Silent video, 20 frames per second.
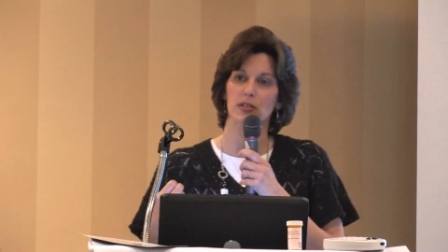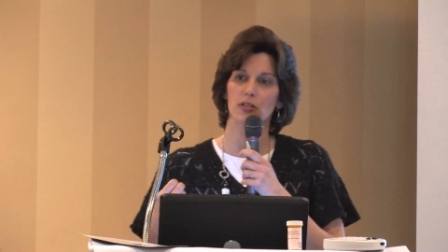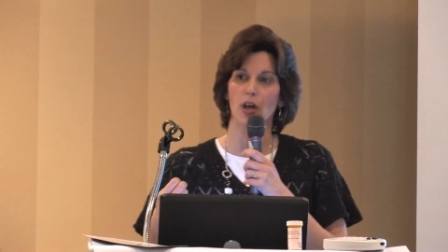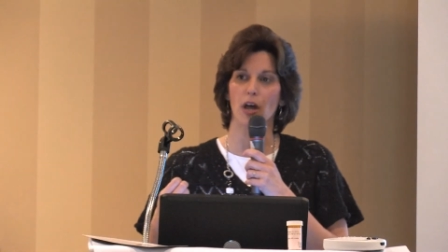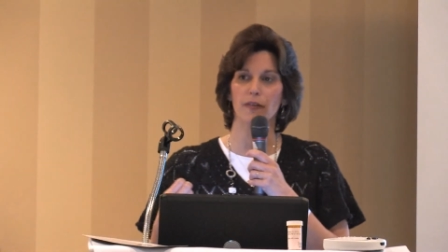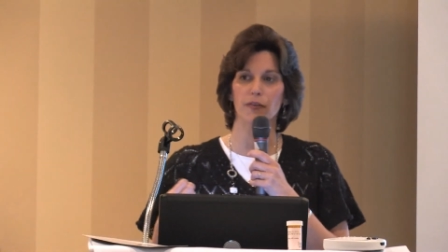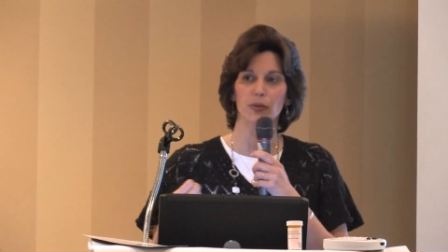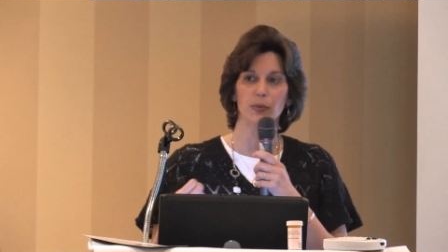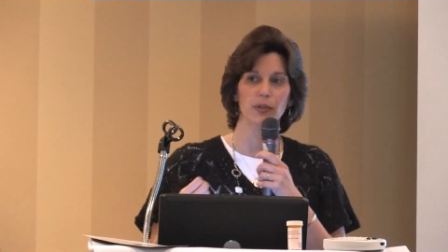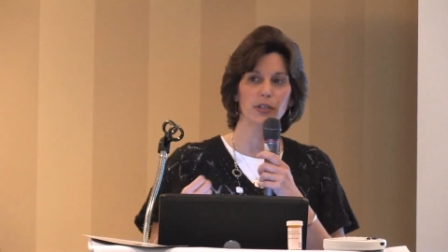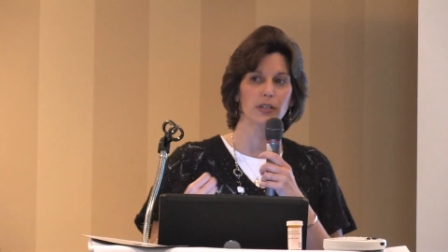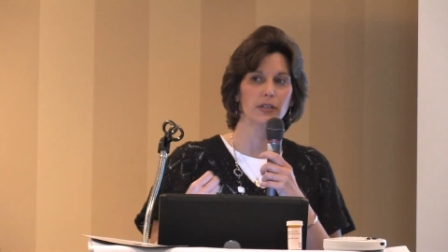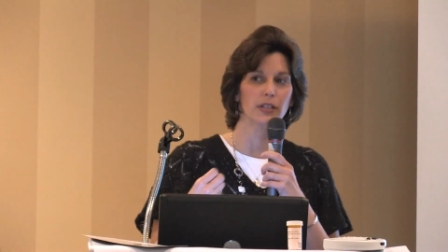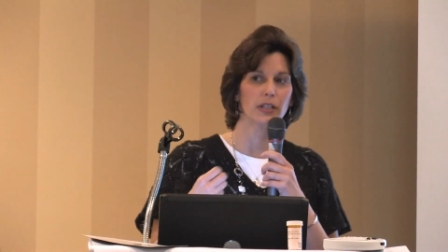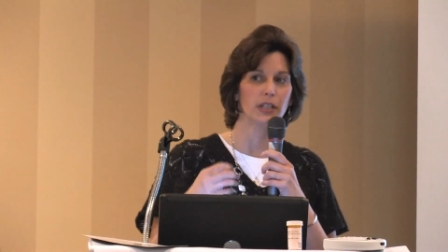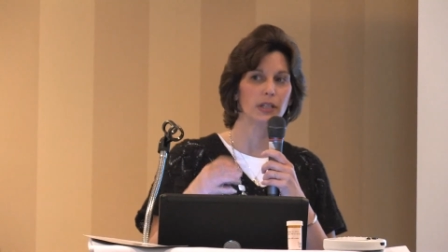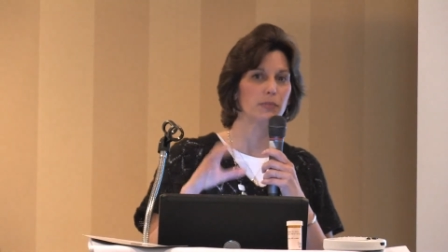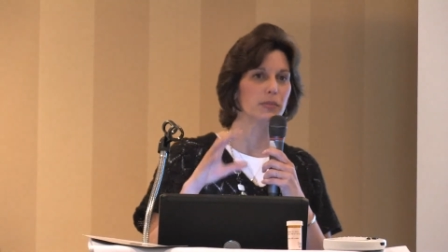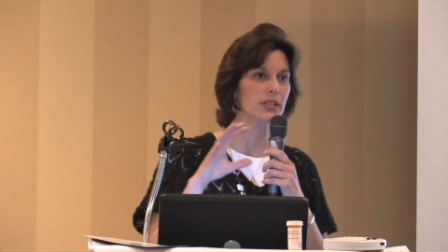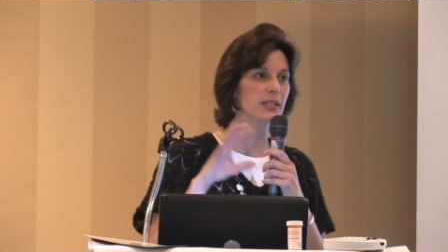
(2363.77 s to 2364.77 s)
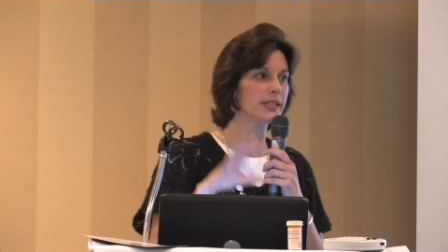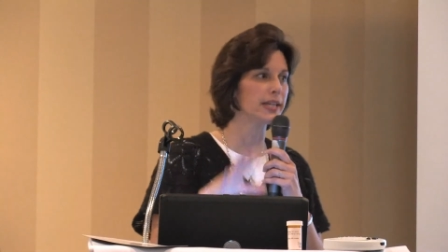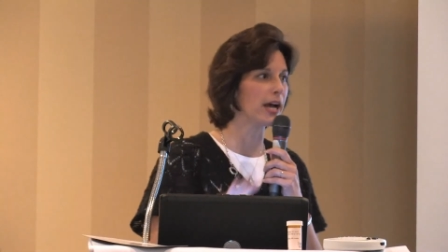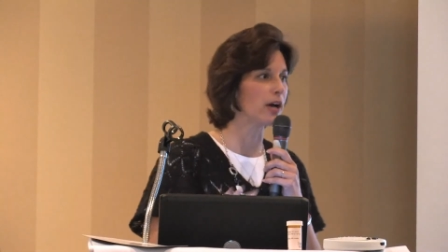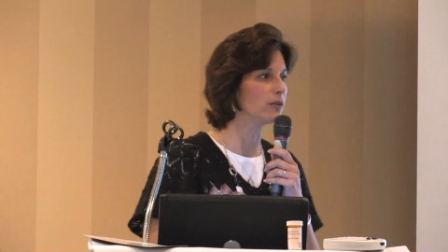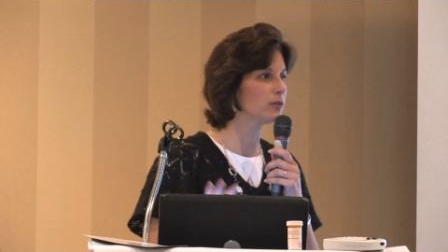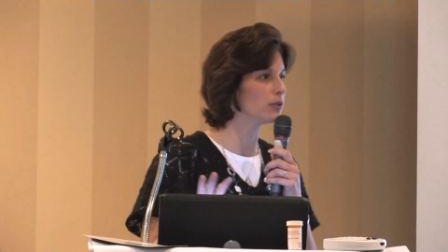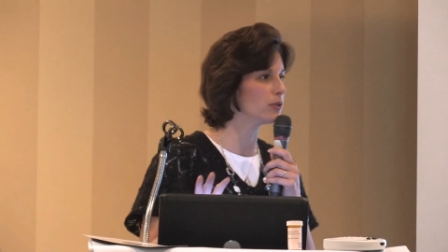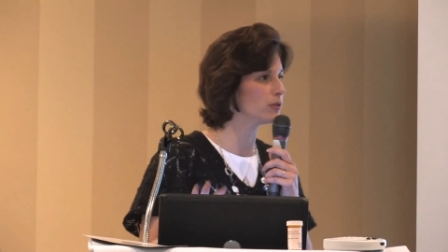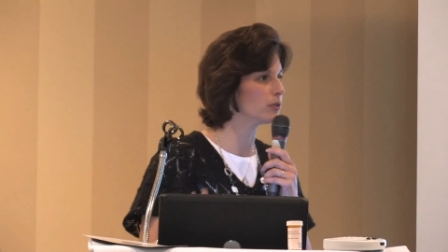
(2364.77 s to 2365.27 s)
software, that can be
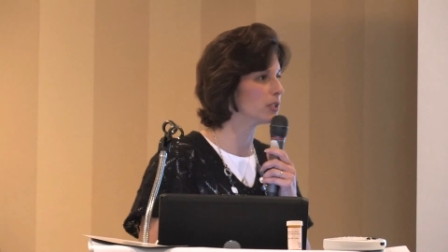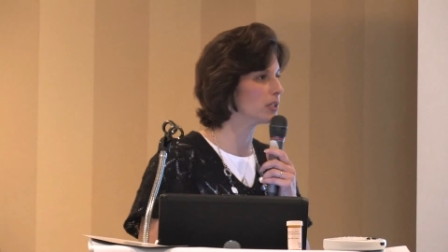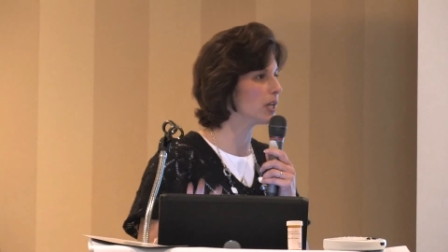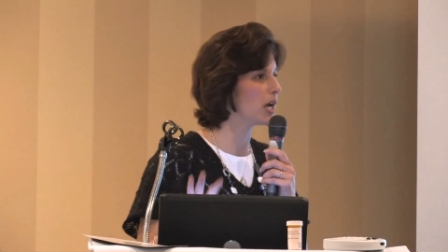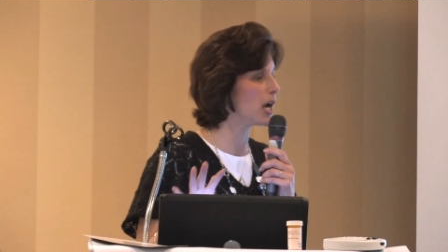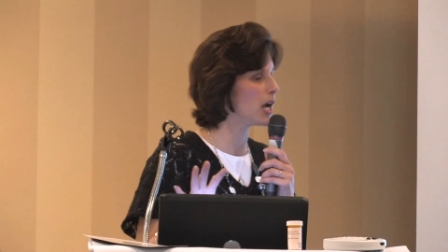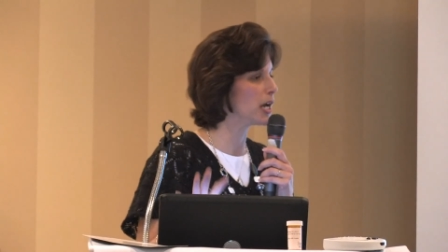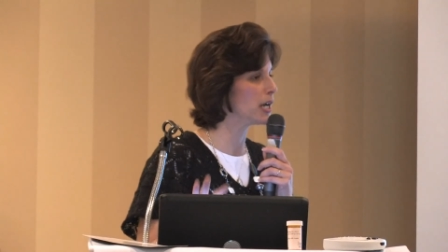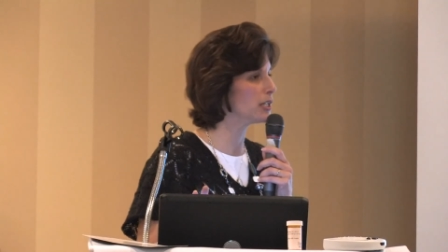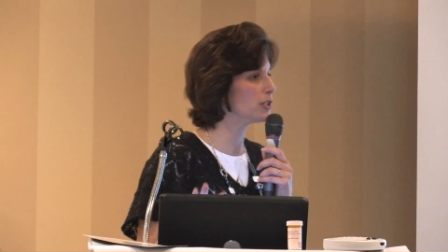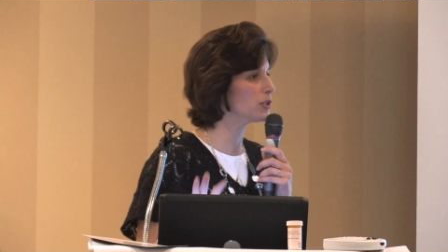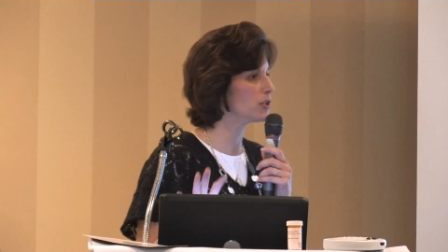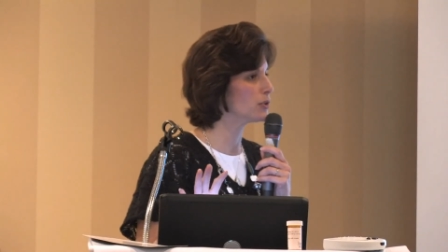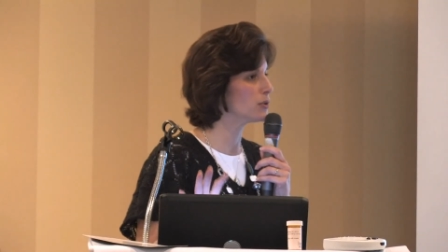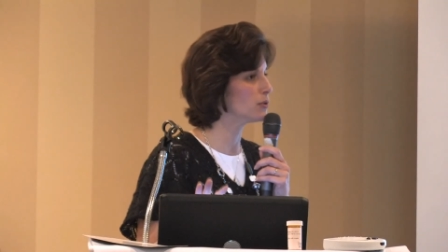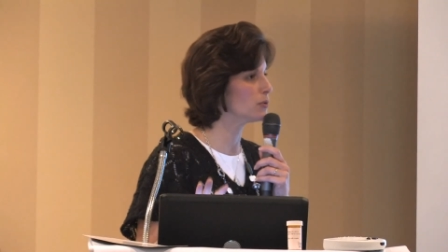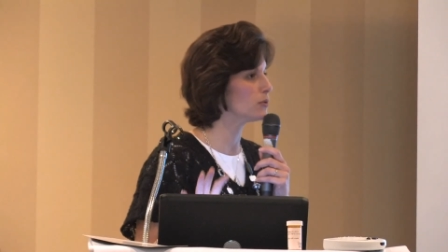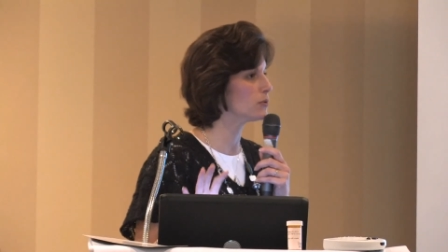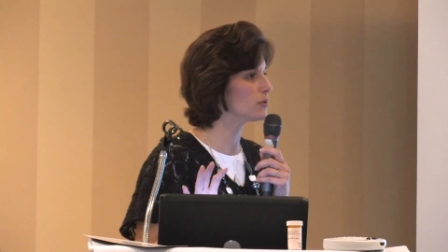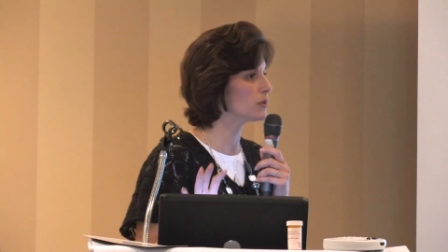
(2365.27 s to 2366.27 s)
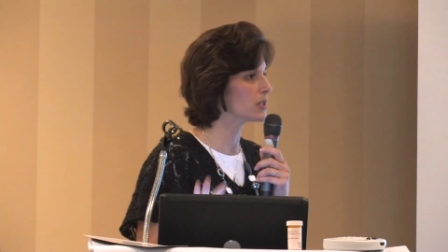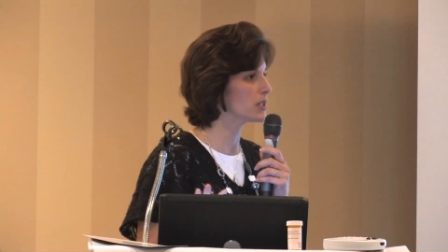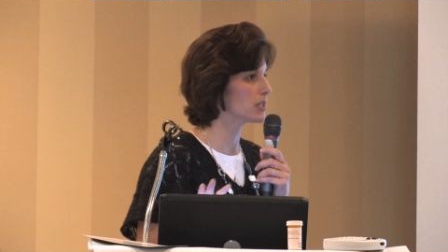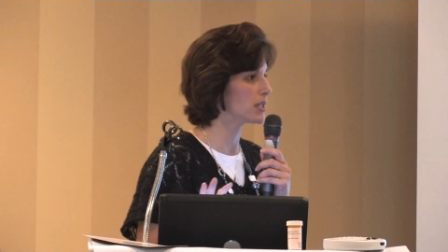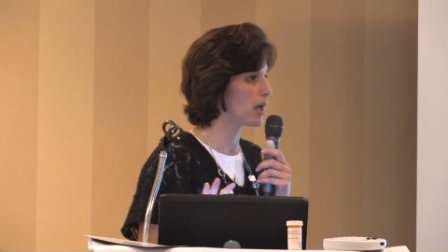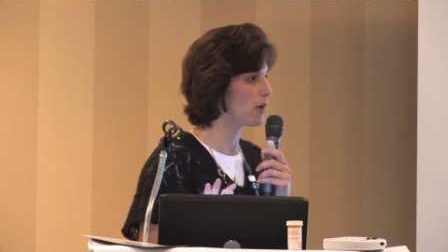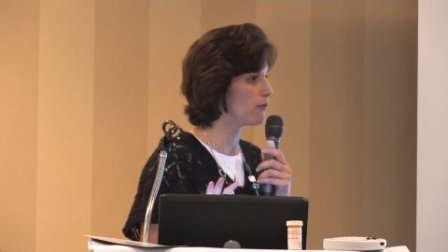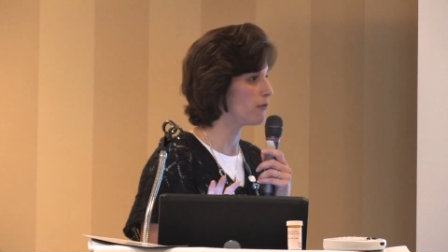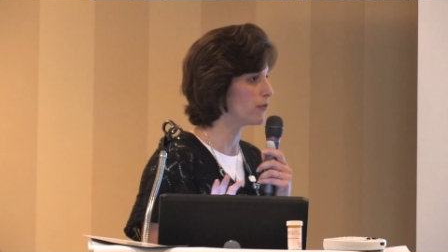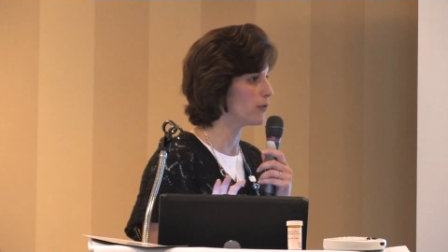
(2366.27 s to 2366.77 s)
downloaded onto the
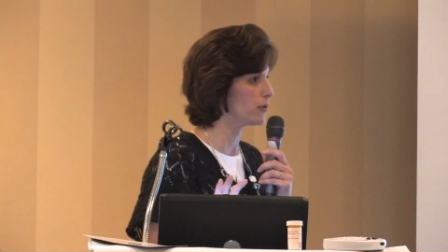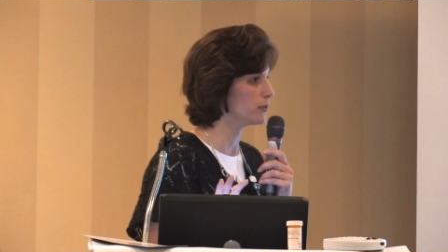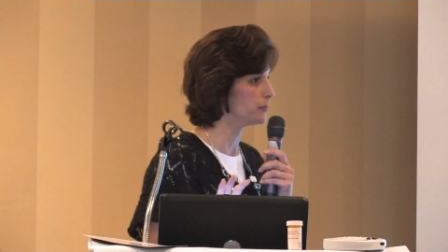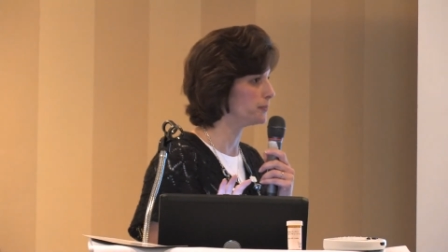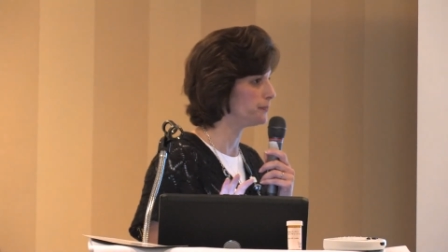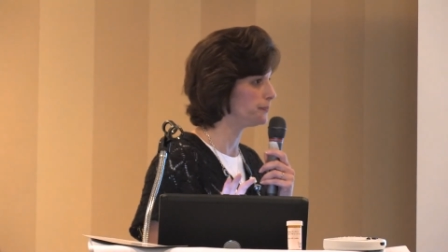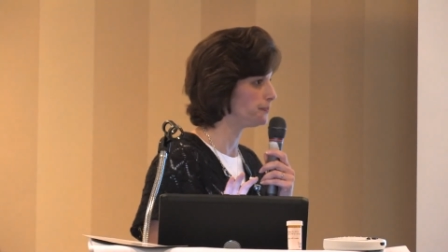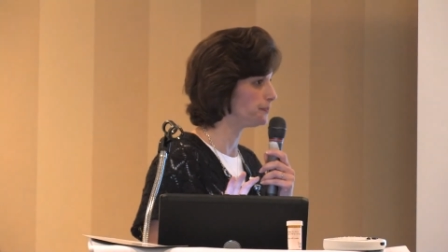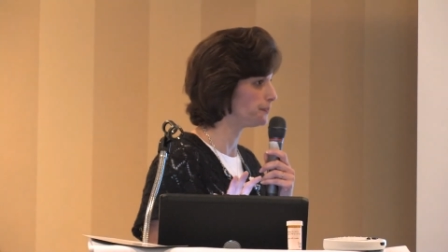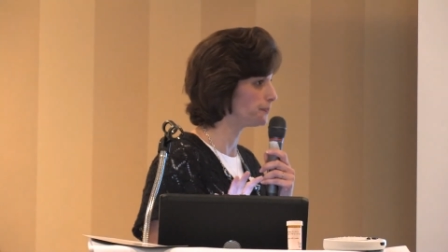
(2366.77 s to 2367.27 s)
cell phone,